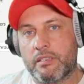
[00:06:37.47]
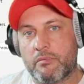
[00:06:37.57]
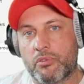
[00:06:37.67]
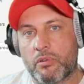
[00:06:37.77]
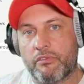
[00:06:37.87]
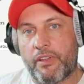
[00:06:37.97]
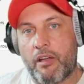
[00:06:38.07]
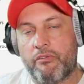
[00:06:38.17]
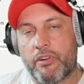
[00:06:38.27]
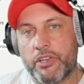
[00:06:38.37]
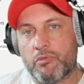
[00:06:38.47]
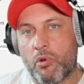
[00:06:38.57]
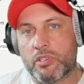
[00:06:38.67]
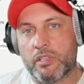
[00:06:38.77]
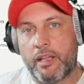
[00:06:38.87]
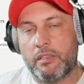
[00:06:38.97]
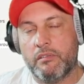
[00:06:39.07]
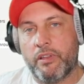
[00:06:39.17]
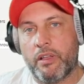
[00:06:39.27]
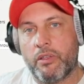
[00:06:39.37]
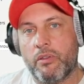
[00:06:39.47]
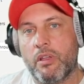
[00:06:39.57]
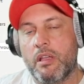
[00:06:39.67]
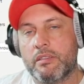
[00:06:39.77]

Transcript: on some sort of average, most likely value.